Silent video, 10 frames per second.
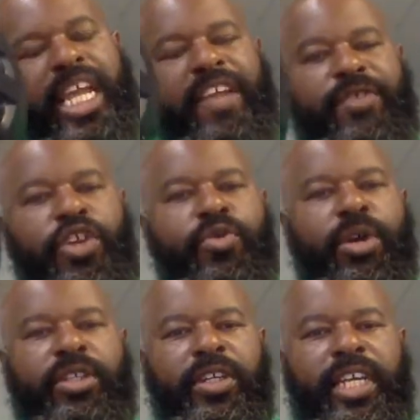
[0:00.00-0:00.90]
if you
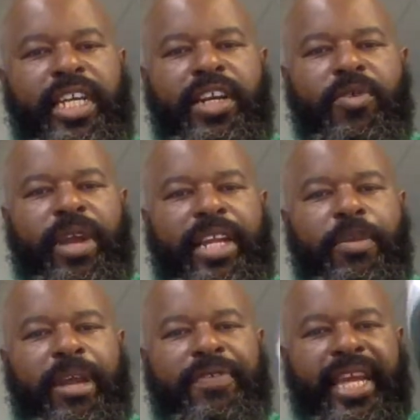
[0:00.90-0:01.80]
were to get in a wreck, no
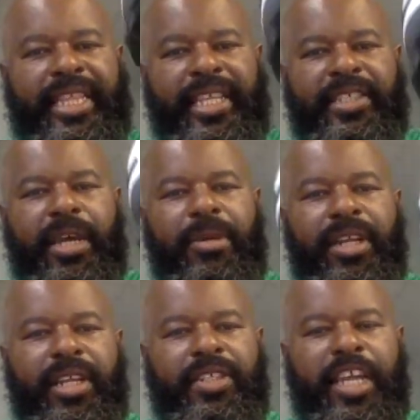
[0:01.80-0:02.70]
matter if you had this helmet
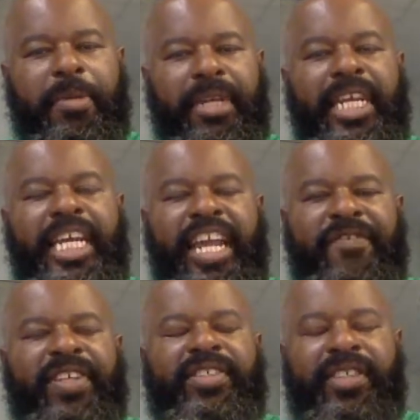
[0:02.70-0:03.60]
or this helmet,
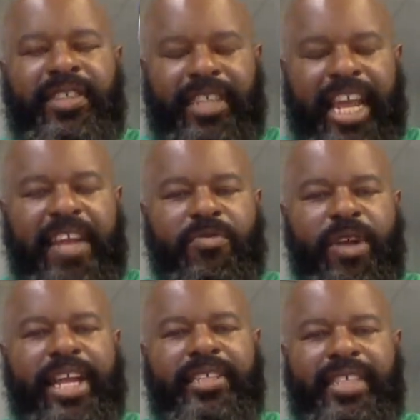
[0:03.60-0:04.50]
if it's the same
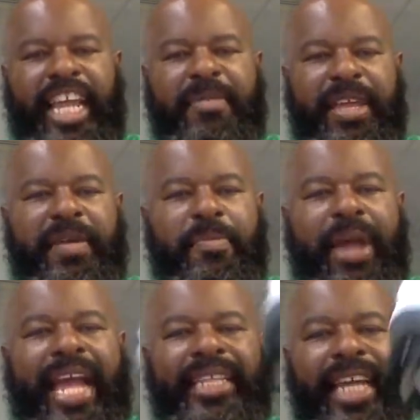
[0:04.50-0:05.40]
wreck, same
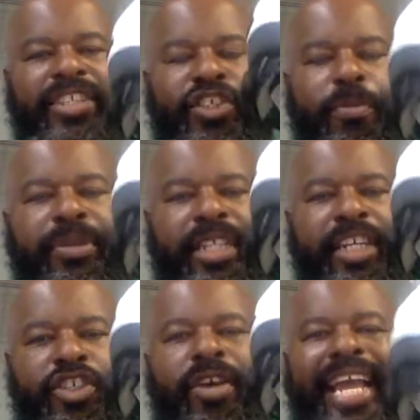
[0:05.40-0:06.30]
impact, they should
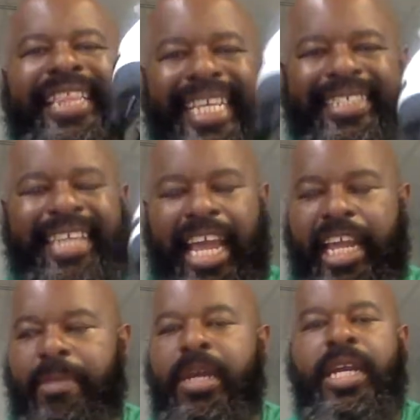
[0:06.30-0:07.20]
protect your head the
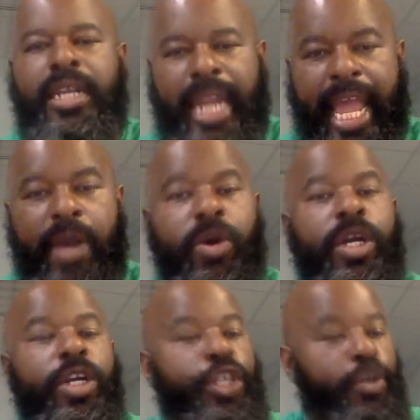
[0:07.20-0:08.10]
same. Now,
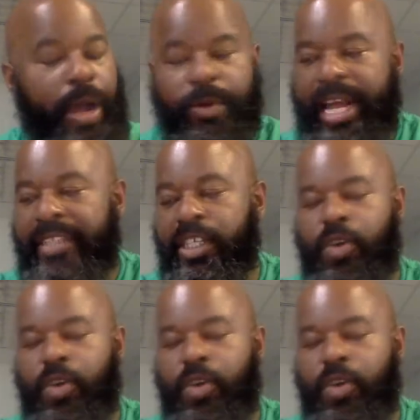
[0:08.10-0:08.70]
you might want to ask the